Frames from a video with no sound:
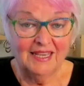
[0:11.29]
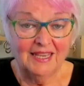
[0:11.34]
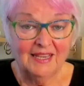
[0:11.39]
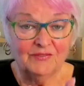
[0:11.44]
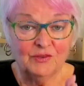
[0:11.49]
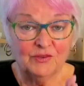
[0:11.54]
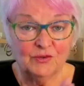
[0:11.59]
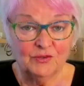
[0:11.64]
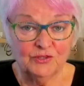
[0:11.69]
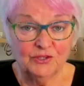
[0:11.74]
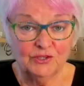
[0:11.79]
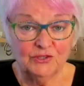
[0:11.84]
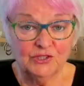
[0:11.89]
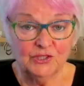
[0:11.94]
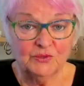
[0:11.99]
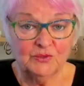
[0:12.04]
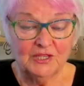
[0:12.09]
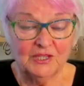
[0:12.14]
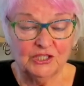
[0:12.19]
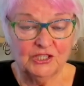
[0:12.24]
If you're new
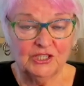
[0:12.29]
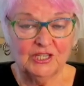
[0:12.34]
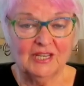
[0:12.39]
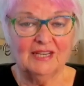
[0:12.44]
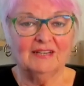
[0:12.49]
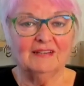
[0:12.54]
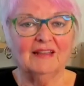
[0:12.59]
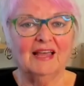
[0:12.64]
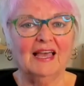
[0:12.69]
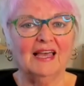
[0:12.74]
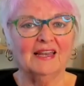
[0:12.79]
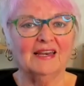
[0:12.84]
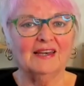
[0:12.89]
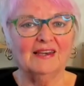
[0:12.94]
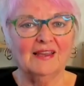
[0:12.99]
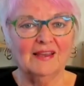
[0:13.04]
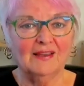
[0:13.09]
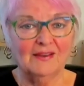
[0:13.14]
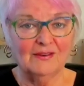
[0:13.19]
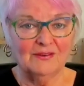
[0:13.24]
to our channel,
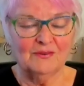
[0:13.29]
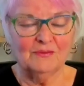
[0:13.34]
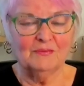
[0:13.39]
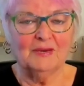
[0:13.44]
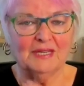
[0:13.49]
hello,